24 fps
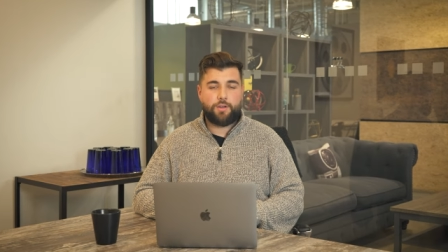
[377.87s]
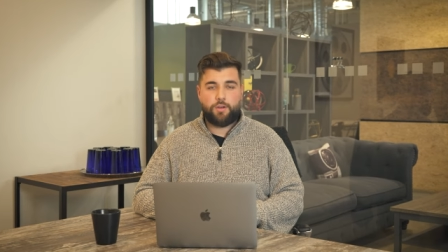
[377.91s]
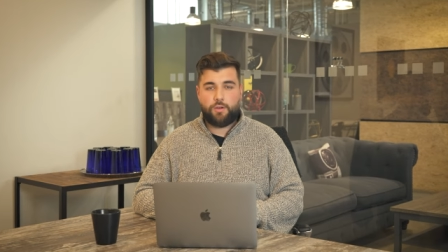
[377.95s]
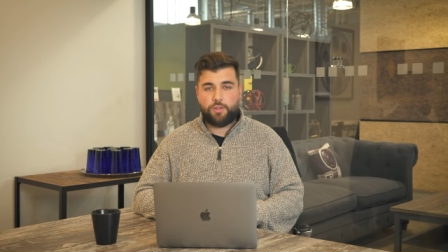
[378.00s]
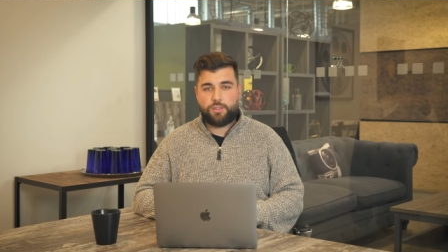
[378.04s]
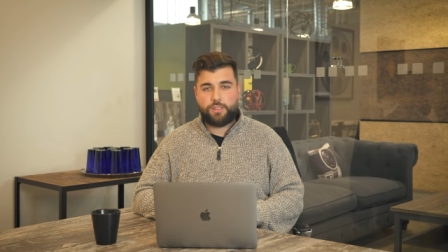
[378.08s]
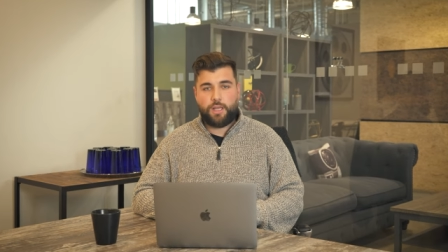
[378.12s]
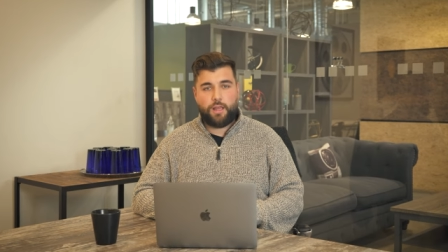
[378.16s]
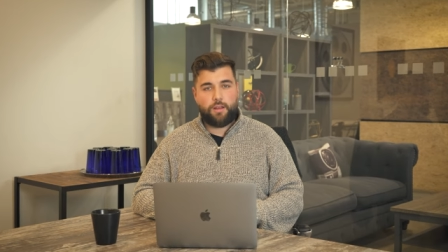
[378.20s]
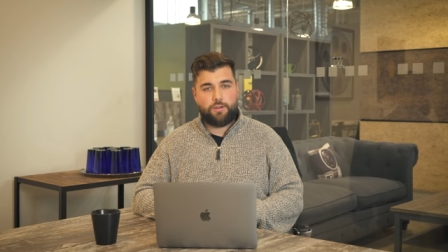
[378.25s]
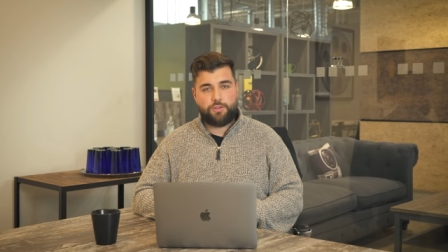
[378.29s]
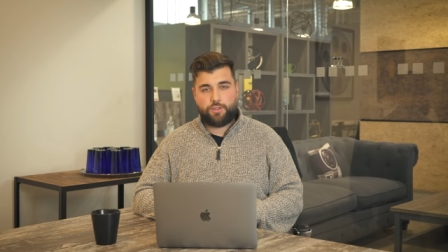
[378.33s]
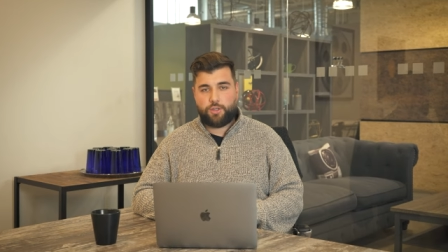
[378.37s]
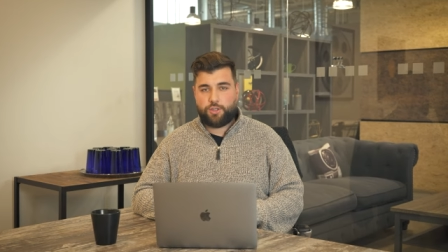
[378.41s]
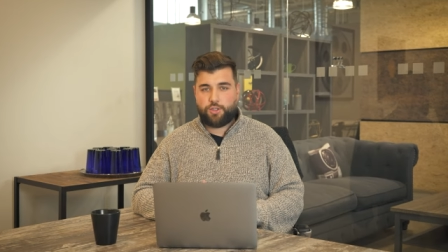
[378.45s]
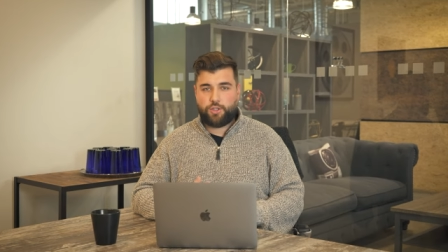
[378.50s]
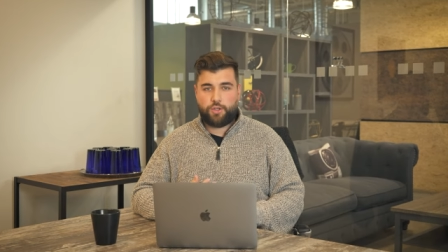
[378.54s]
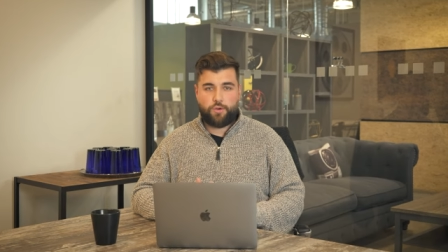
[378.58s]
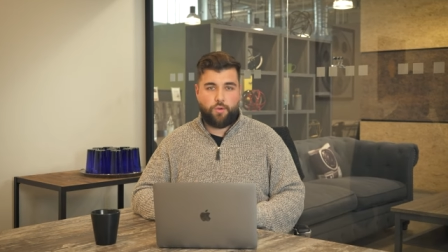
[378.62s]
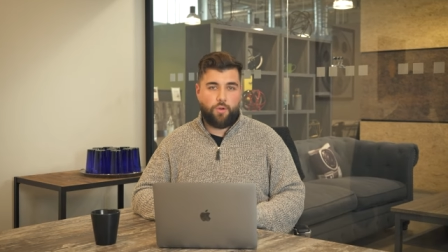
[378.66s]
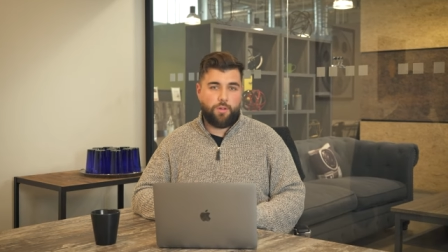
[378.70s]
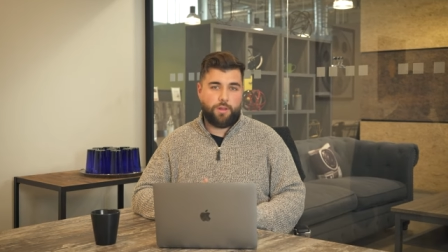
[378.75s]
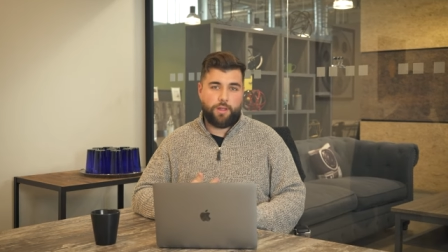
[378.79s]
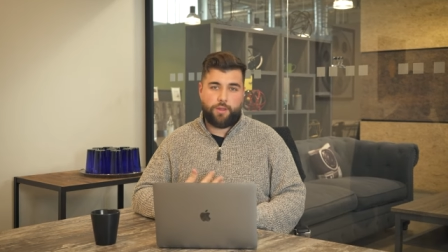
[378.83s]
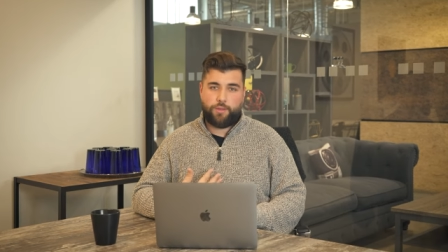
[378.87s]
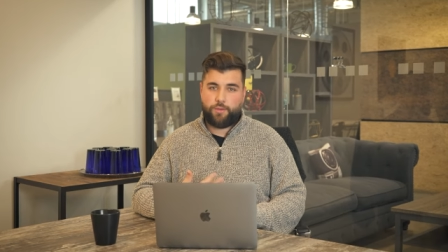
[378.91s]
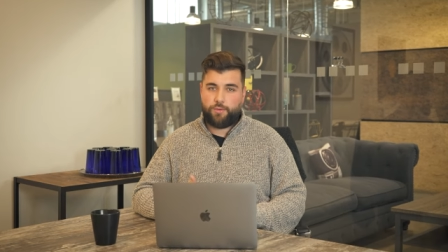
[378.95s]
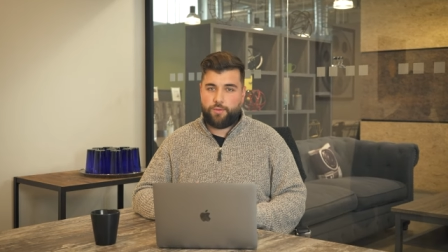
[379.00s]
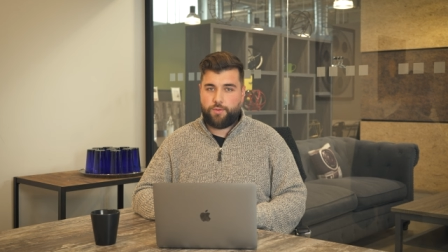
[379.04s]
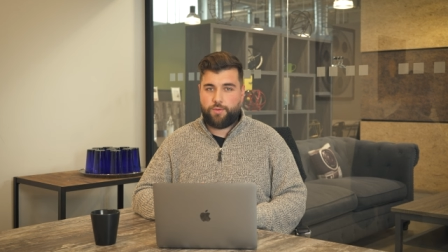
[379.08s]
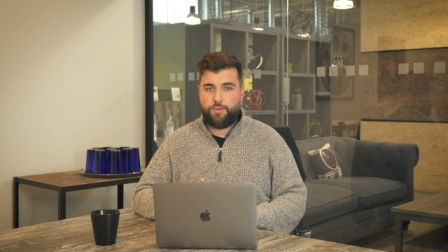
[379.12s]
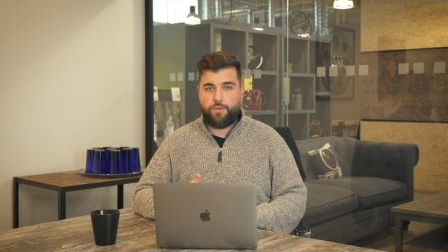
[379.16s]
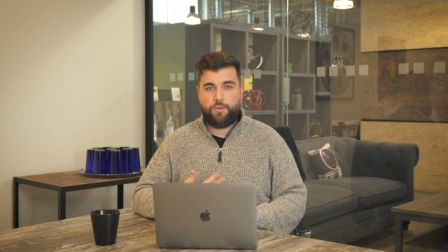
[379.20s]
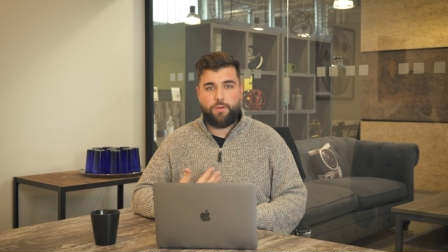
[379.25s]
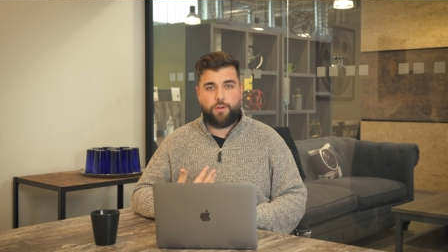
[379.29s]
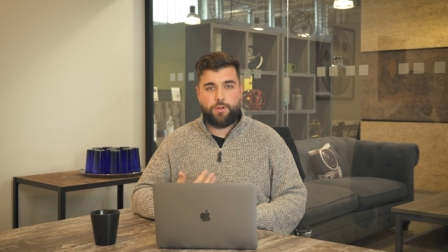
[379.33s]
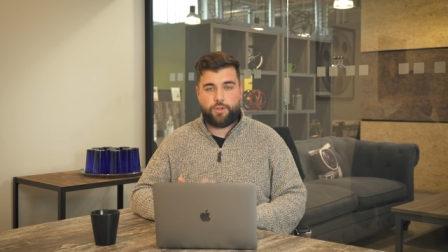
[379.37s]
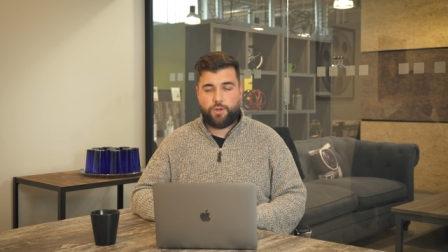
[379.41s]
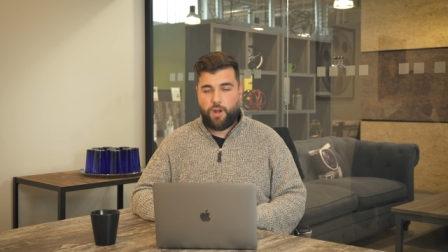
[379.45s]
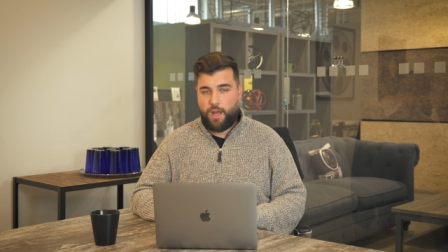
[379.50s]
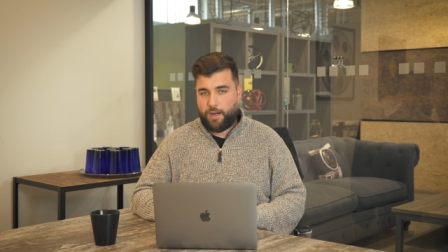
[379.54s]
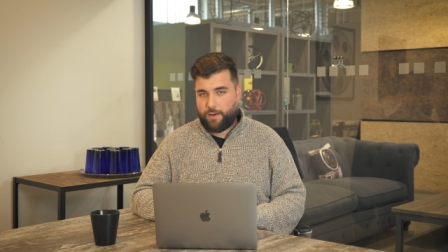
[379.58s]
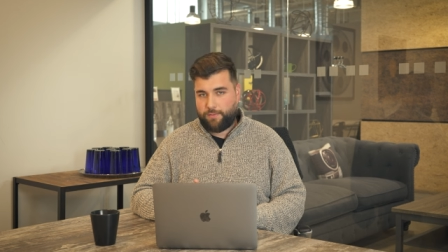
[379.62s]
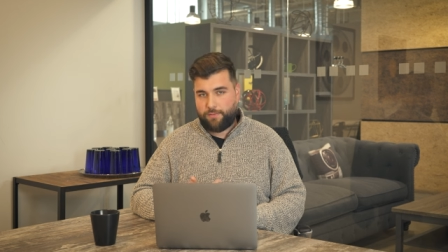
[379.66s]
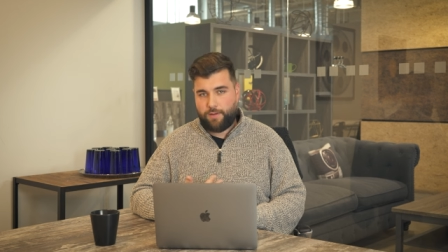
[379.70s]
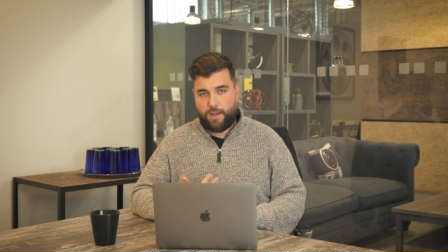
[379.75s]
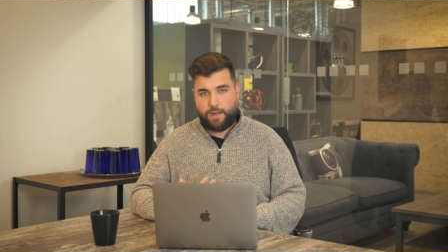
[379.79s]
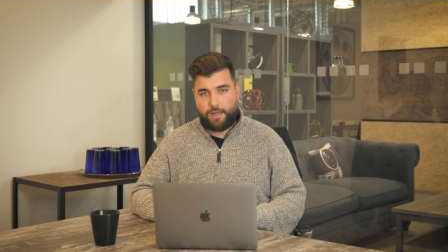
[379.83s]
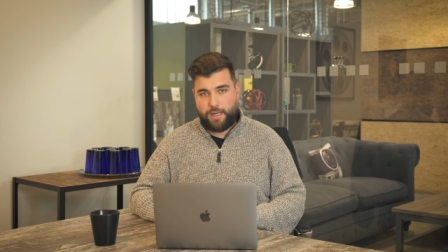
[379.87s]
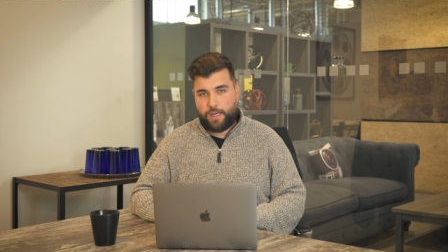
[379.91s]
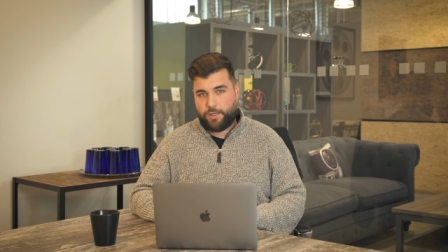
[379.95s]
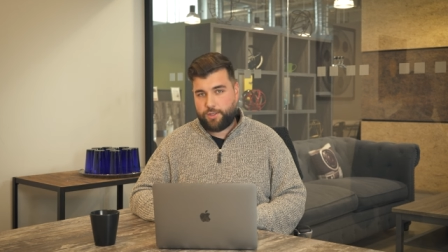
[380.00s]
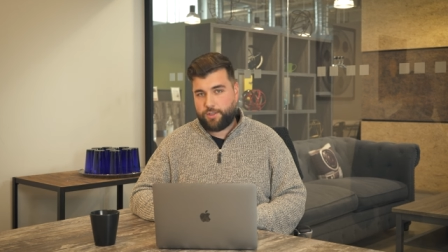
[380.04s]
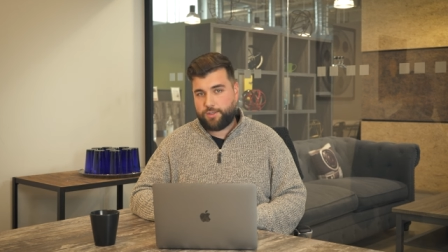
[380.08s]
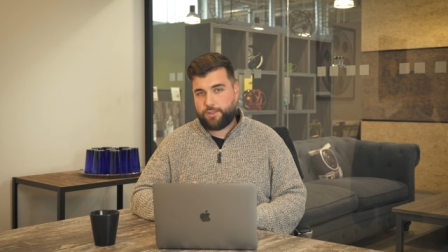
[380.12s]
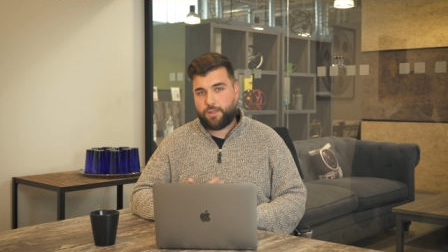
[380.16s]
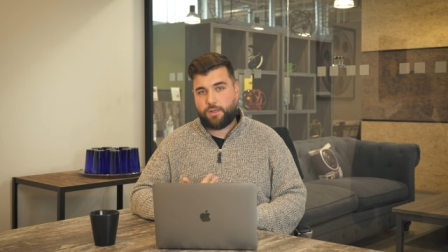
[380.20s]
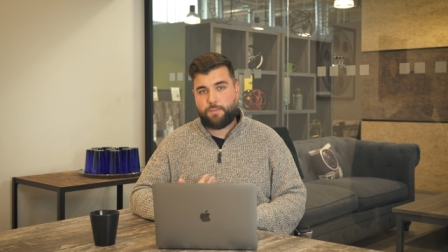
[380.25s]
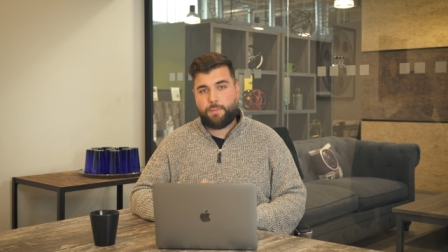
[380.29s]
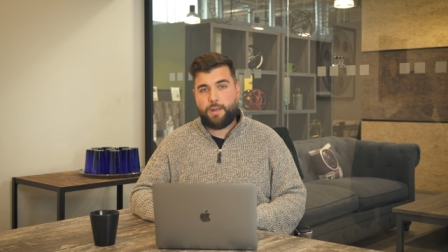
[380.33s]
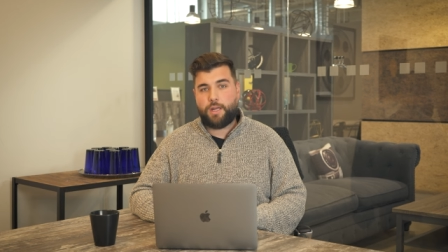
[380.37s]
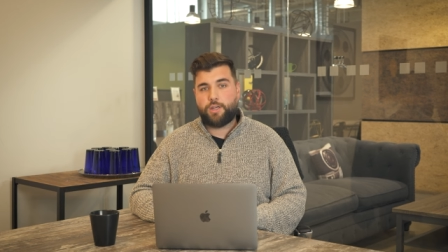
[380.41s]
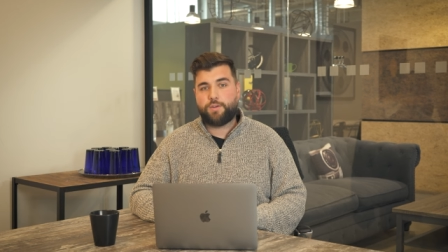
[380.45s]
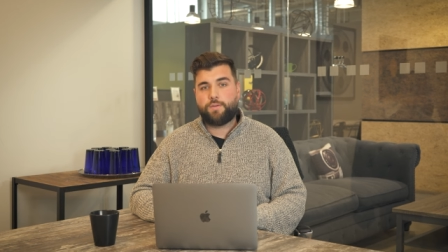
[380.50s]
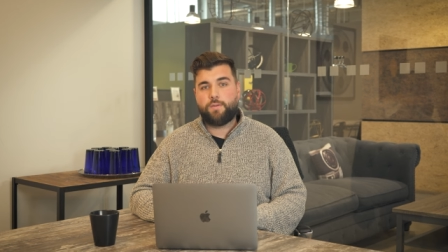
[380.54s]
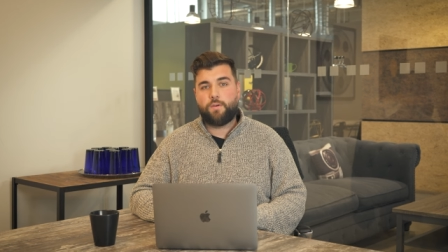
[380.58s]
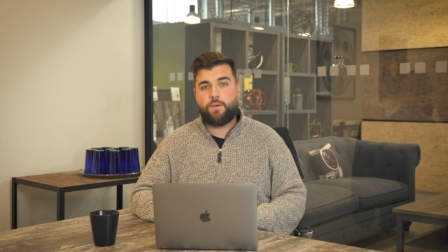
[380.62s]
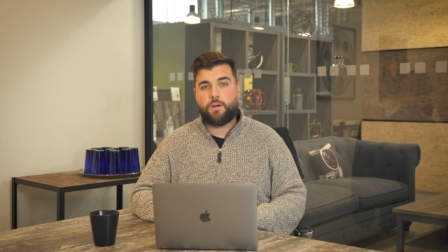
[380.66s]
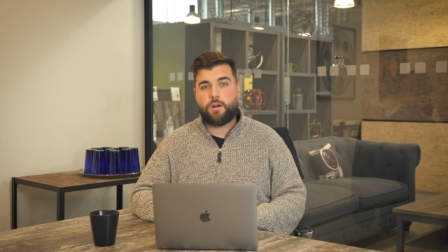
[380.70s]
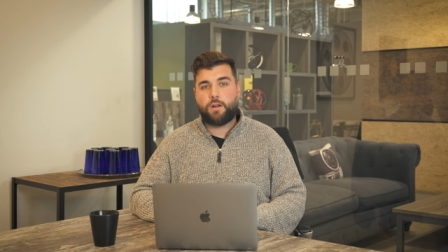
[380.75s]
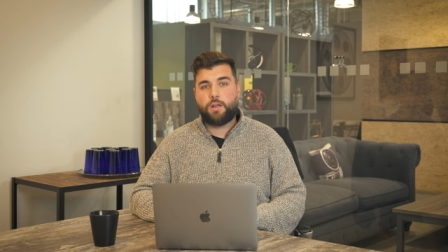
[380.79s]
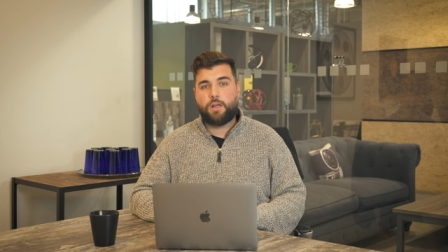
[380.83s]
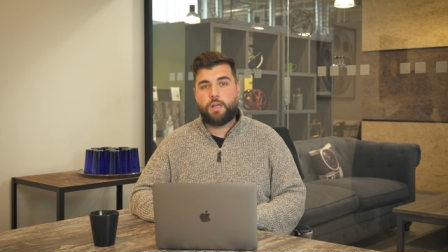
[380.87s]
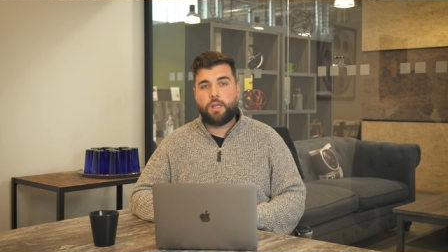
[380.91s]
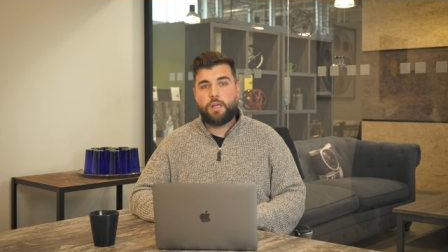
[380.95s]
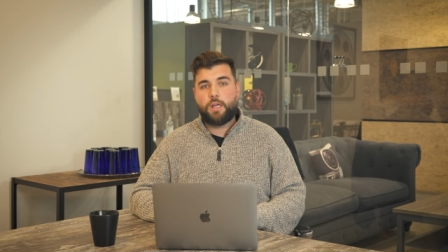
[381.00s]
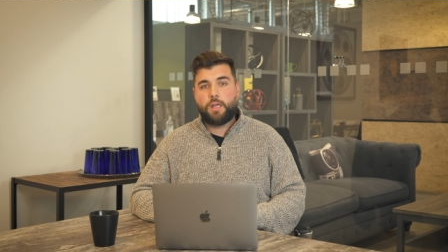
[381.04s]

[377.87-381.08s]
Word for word: No sellers are scrolling through Google trying to find agents on page four.